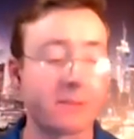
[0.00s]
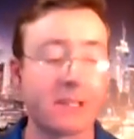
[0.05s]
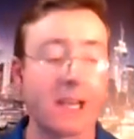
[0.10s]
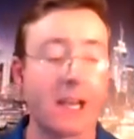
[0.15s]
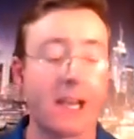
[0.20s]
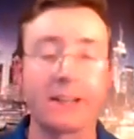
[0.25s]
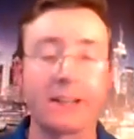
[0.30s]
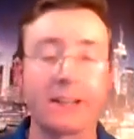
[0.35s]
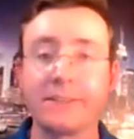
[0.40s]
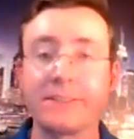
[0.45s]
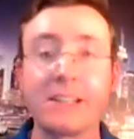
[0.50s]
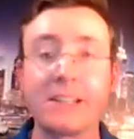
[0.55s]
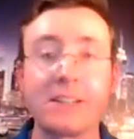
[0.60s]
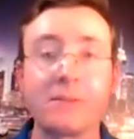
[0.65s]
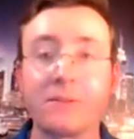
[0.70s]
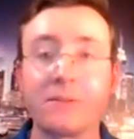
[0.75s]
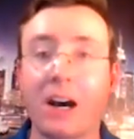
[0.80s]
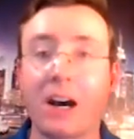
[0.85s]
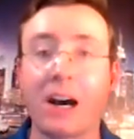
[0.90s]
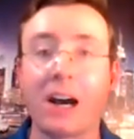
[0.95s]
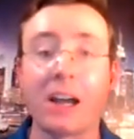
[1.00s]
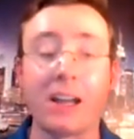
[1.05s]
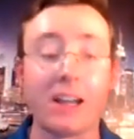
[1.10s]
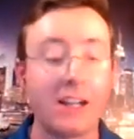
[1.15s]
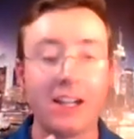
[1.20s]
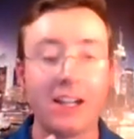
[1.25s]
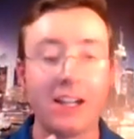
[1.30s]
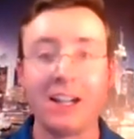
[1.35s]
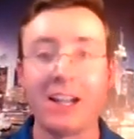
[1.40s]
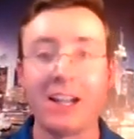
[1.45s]
We got DeFi,
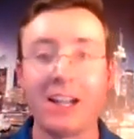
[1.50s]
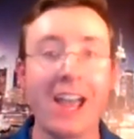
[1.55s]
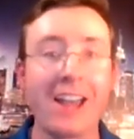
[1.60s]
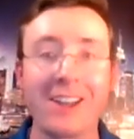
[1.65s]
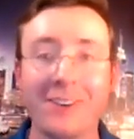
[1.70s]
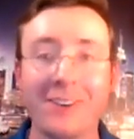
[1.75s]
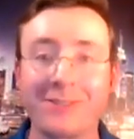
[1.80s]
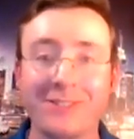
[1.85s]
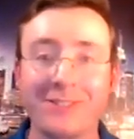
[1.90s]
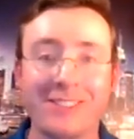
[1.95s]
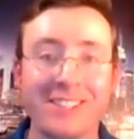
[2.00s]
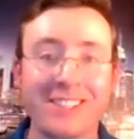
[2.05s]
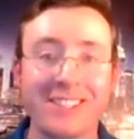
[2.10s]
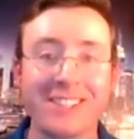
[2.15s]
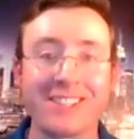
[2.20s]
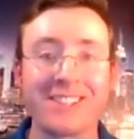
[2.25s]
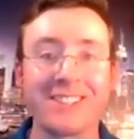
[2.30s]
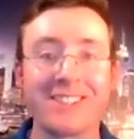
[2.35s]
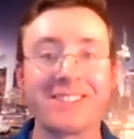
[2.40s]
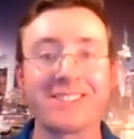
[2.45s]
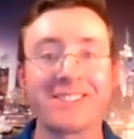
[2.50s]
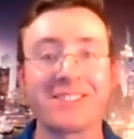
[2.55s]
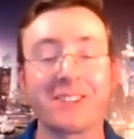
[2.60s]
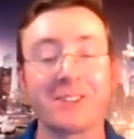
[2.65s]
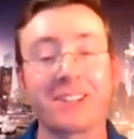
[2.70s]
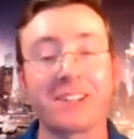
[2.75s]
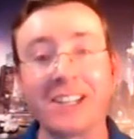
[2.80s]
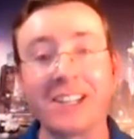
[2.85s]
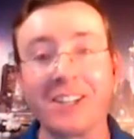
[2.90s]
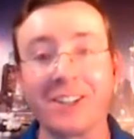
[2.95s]
N F Ts,
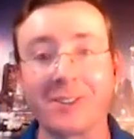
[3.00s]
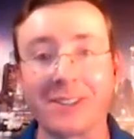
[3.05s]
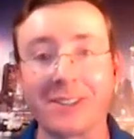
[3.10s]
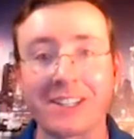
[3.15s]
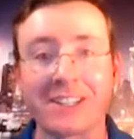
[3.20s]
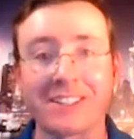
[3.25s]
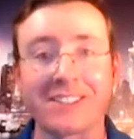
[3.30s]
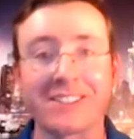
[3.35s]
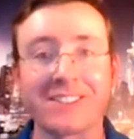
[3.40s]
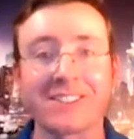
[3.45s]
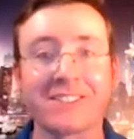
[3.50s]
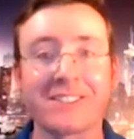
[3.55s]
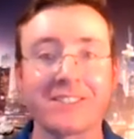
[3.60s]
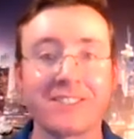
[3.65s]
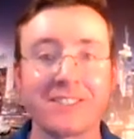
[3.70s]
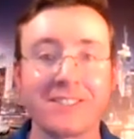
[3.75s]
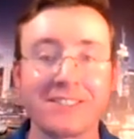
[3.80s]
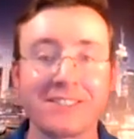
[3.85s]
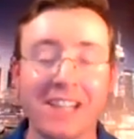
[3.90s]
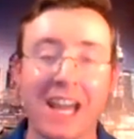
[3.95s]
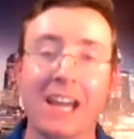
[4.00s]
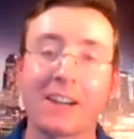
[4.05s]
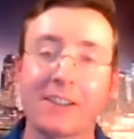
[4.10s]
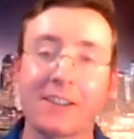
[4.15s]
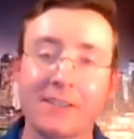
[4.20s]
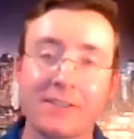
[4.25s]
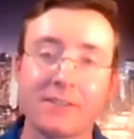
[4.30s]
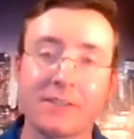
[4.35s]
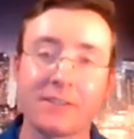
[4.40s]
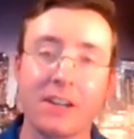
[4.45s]
you know, hearings,
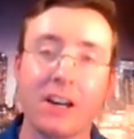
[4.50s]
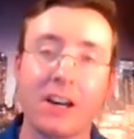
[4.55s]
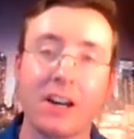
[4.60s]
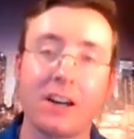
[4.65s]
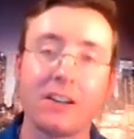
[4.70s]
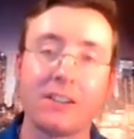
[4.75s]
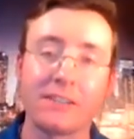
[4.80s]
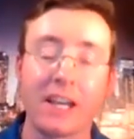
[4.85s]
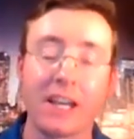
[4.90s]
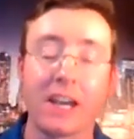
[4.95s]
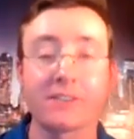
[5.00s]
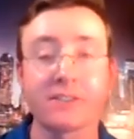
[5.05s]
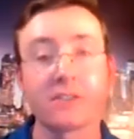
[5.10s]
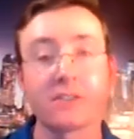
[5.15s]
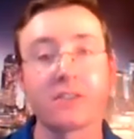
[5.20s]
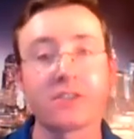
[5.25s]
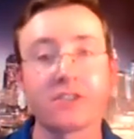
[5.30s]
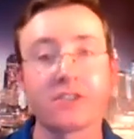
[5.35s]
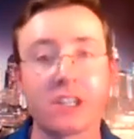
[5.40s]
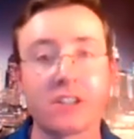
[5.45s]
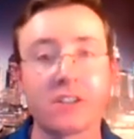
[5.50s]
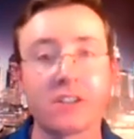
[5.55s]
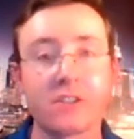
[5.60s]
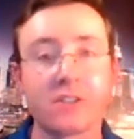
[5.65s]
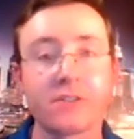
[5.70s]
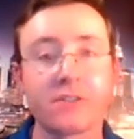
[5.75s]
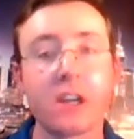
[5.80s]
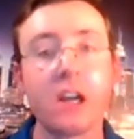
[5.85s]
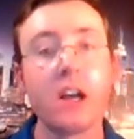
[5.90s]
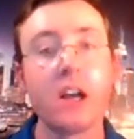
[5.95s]
tax uh, tax law
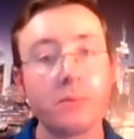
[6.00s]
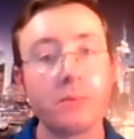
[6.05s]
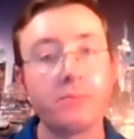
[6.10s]
changes.